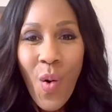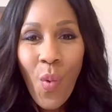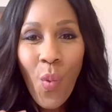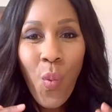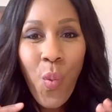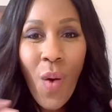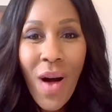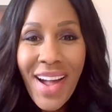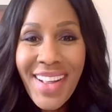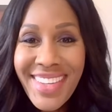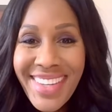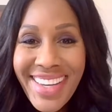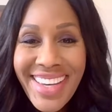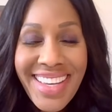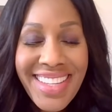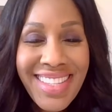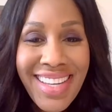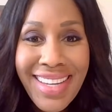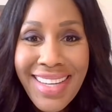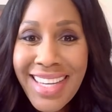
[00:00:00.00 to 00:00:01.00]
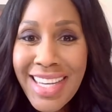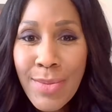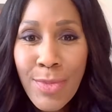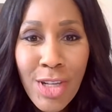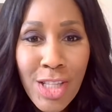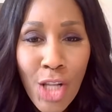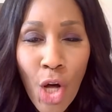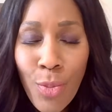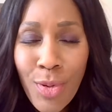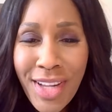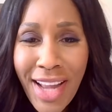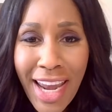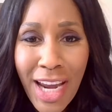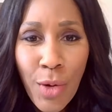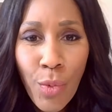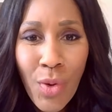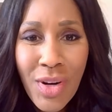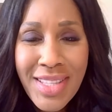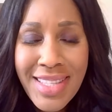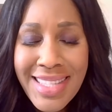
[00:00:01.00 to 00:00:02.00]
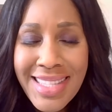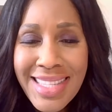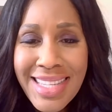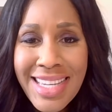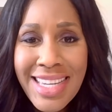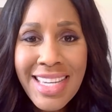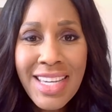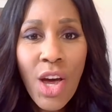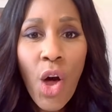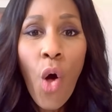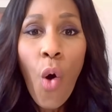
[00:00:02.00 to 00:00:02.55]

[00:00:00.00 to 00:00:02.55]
What is a hemoglobin A1C?